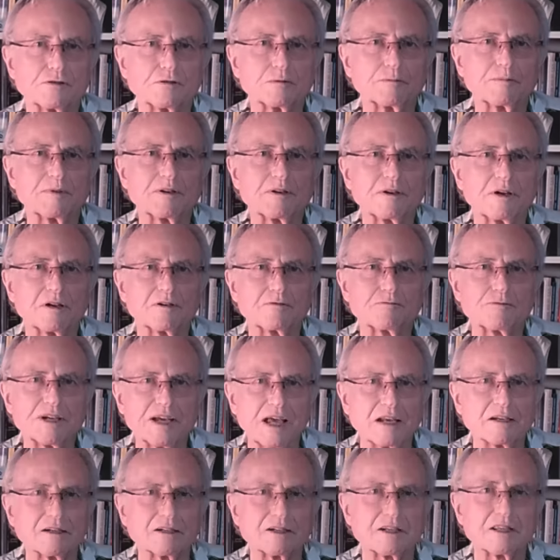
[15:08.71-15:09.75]
I mean, and
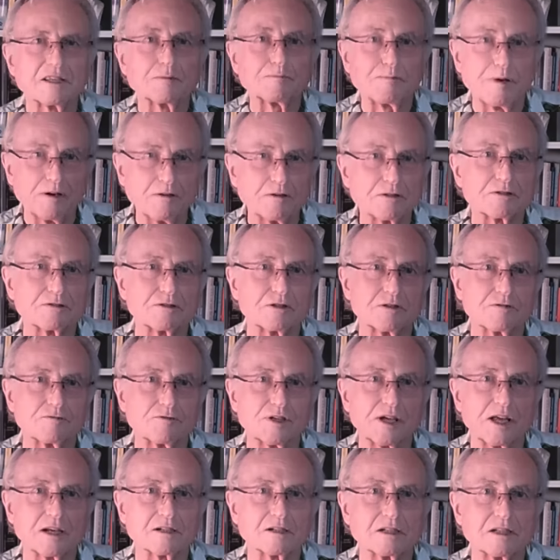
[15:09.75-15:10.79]
reality, the poetry of
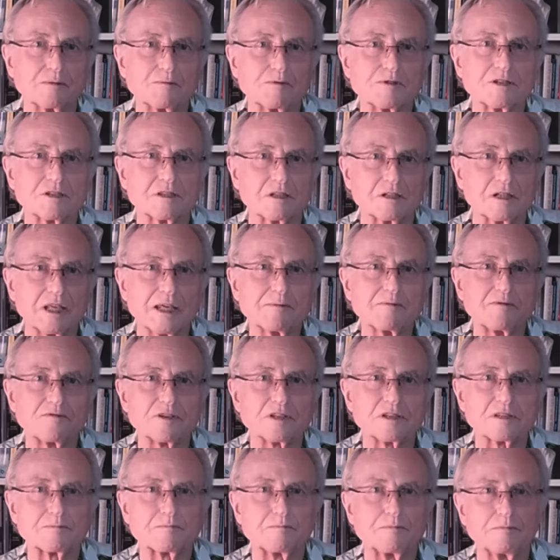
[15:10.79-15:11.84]
reality, which is the name of
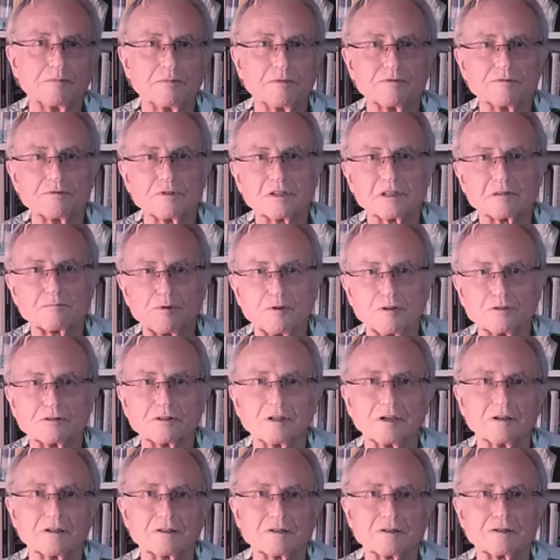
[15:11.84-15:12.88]
this
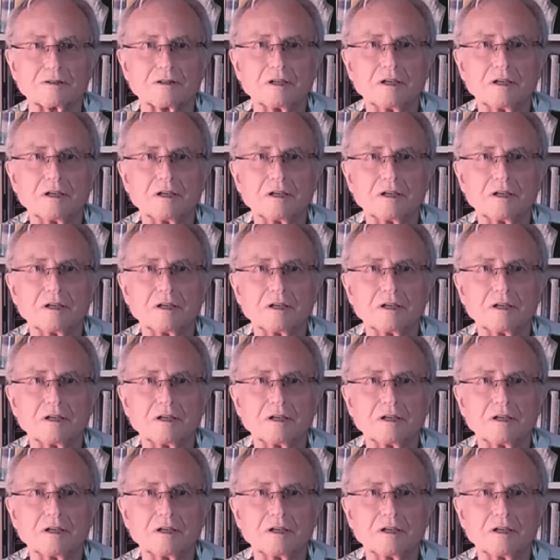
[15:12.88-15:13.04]
podcast,